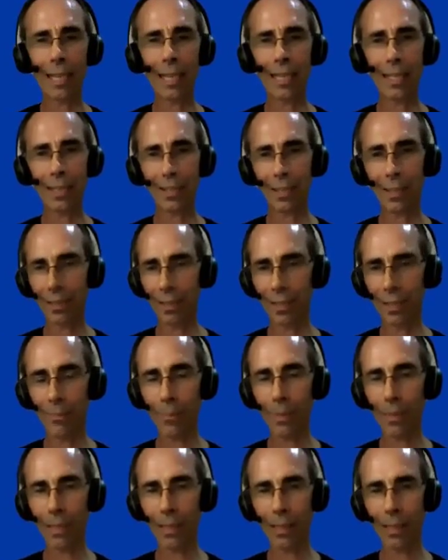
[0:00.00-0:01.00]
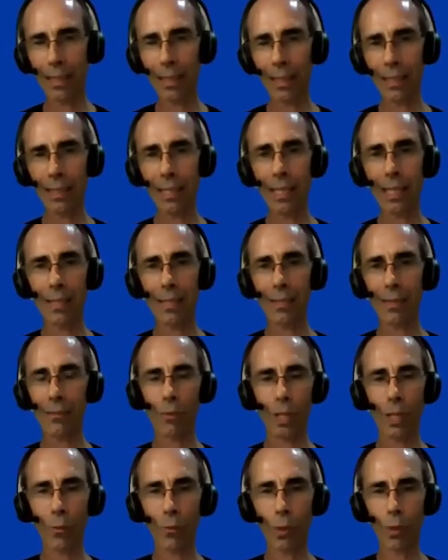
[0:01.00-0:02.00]
he says something to the extent
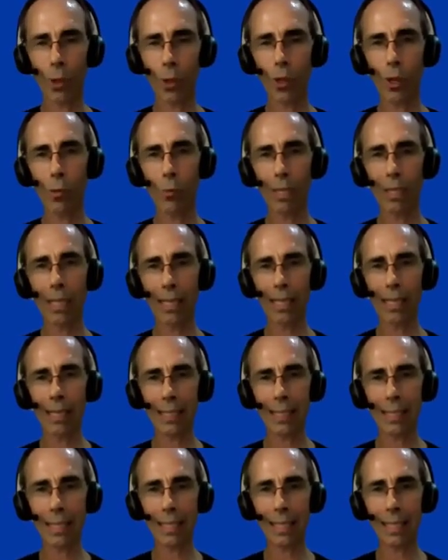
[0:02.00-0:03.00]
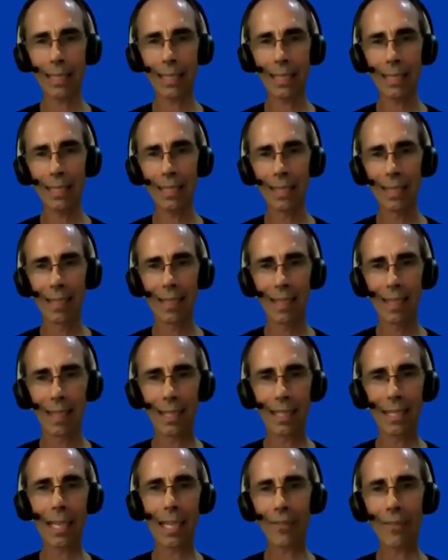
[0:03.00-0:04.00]
that we all would like to see
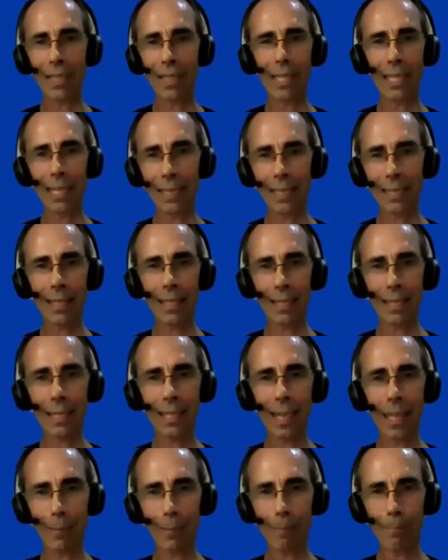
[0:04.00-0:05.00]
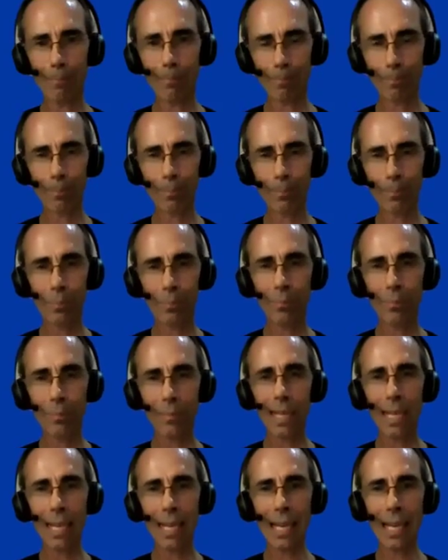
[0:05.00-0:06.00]
a Navy-Texas game,
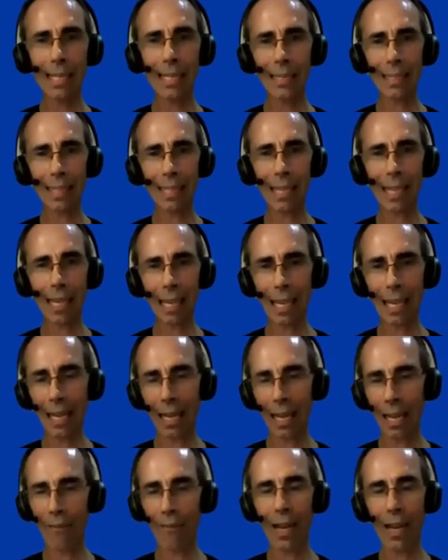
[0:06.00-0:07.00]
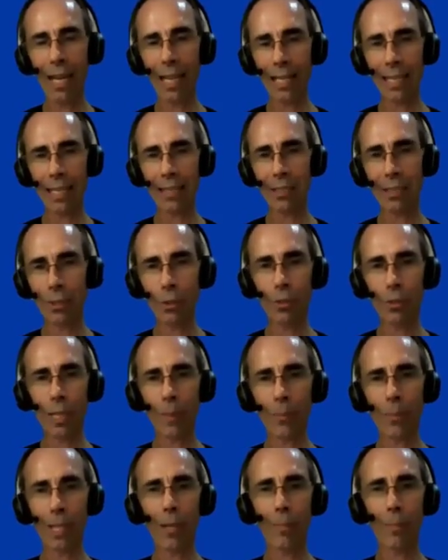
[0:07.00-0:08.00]
and if I can do
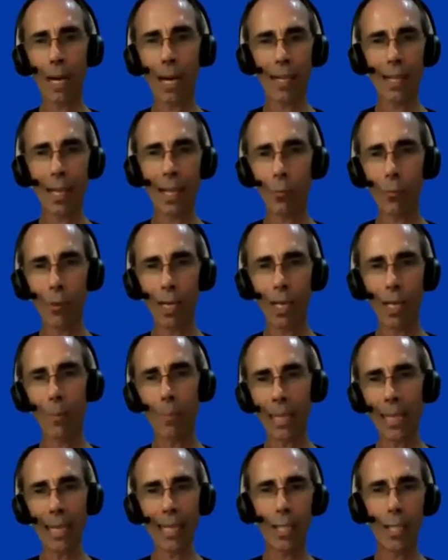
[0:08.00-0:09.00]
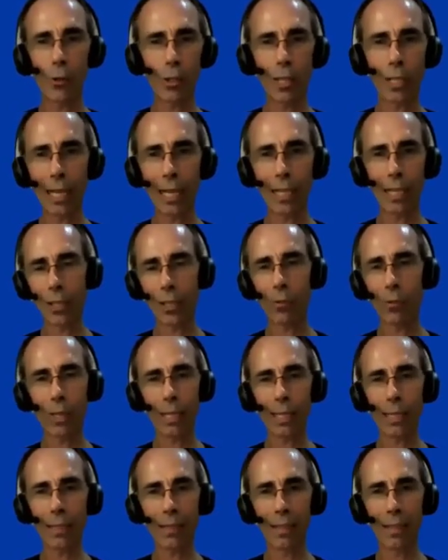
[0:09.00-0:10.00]
something about it, I will, but I know you guys
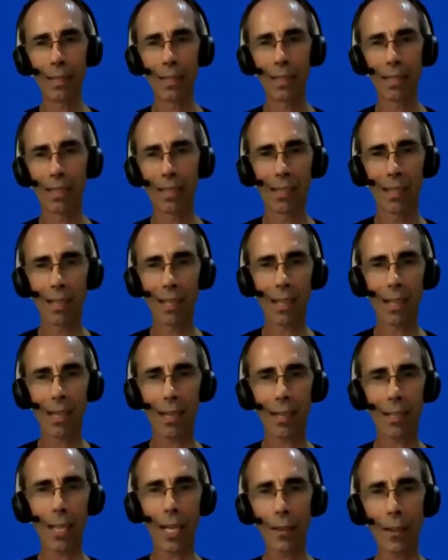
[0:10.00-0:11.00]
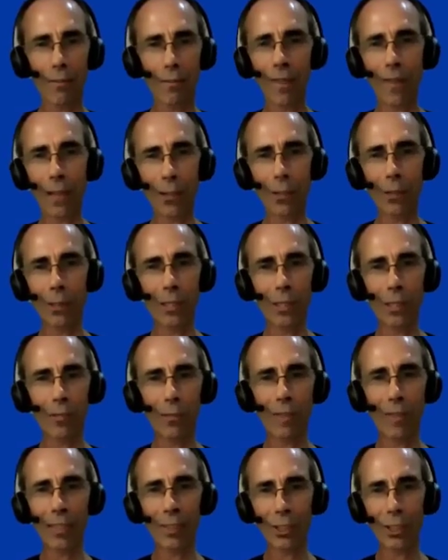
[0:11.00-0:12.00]
don't like a lot of federal
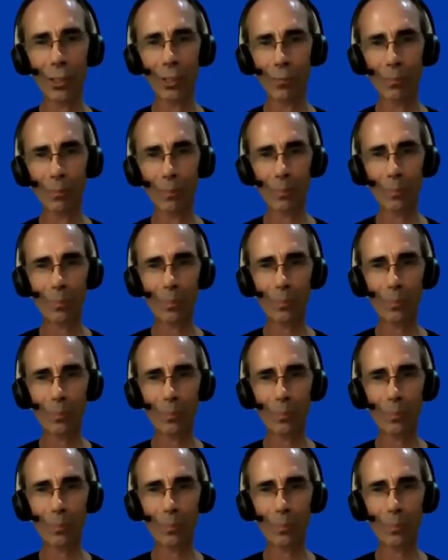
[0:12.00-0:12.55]
intervention.